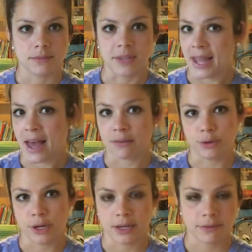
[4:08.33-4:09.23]
They
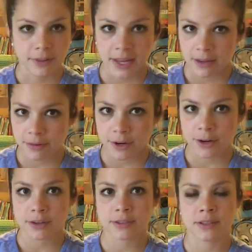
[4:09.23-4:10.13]
have great
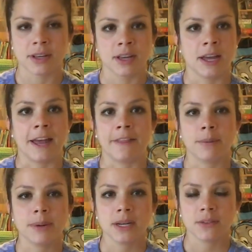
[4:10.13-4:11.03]
flavors, and
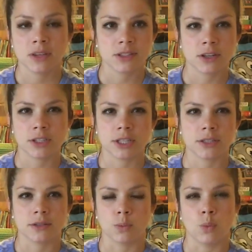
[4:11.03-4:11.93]
the benefits are
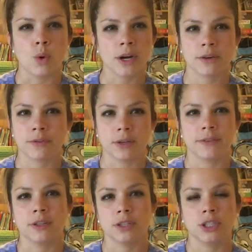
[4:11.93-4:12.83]
just wonderful
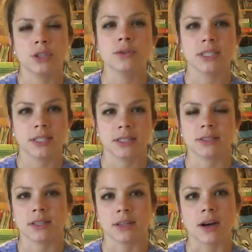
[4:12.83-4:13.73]
if you're using
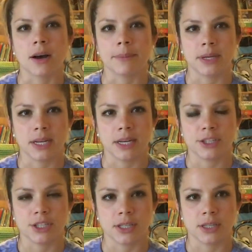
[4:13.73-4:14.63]
this in
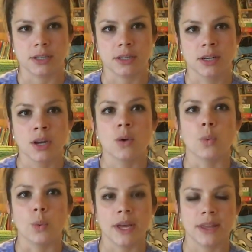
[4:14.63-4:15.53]
combination
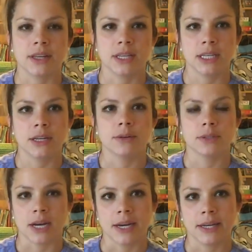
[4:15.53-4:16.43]
with a
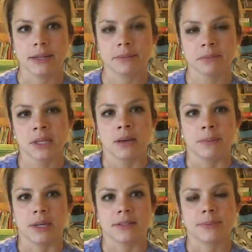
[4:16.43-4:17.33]
keto diet.
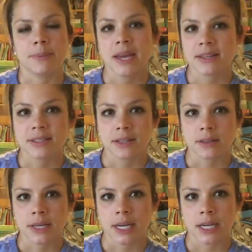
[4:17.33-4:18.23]
Because
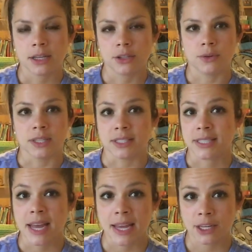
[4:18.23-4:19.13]
basically, you can
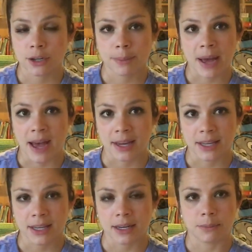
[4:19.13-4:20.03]
take your
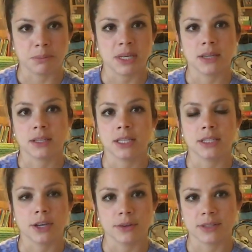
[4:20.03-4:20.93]
packet and be in
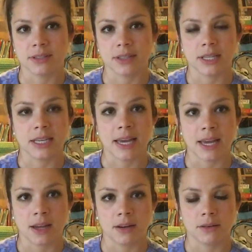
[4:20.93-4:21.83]
ketosis
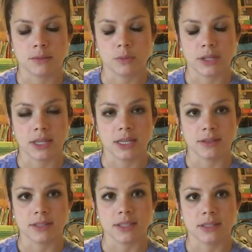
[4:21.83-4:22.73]
again
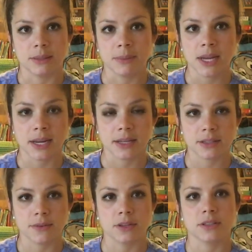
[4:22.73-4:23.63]
within 60
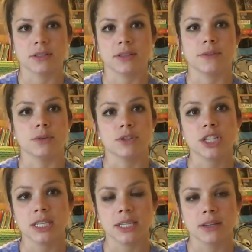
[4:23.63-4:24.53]
minutes, versus if you
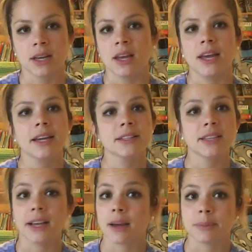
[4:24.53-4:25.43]
cheat, it could
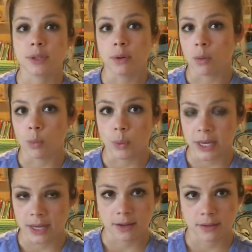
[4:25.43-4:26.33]
take up to a
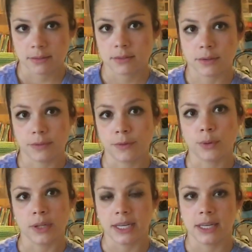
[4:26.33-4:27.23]
week to
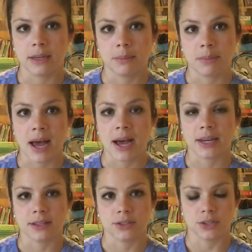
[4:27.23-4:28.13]
fully get
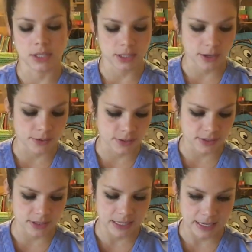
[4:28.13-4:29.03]
back into
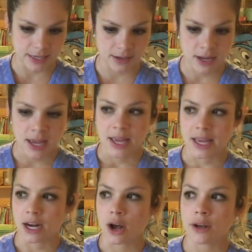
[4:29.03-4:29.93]
ketosis again.
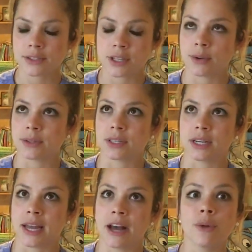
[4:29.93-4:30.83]
It also is
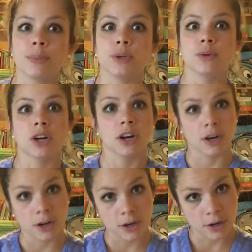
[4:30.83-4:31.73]
going to help you
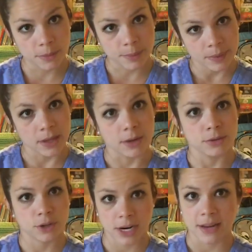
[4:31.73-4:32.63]
curb
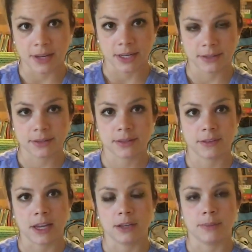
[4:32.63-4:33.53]
those cravings
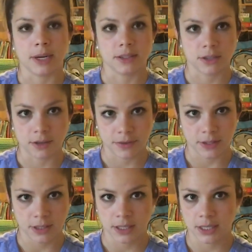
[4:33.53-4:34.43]
that you might start
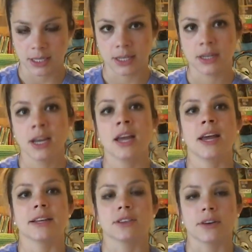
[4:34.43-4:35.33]
feeling again.
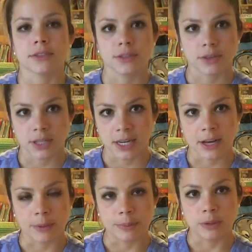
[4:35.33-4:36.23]
It's also going to
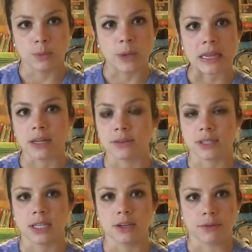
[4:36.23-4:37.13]
help you with those
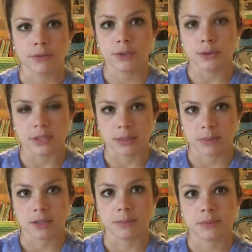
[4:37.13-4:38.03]
keto flu
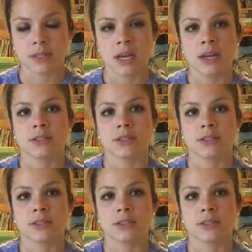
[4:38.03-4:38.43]
symptoms.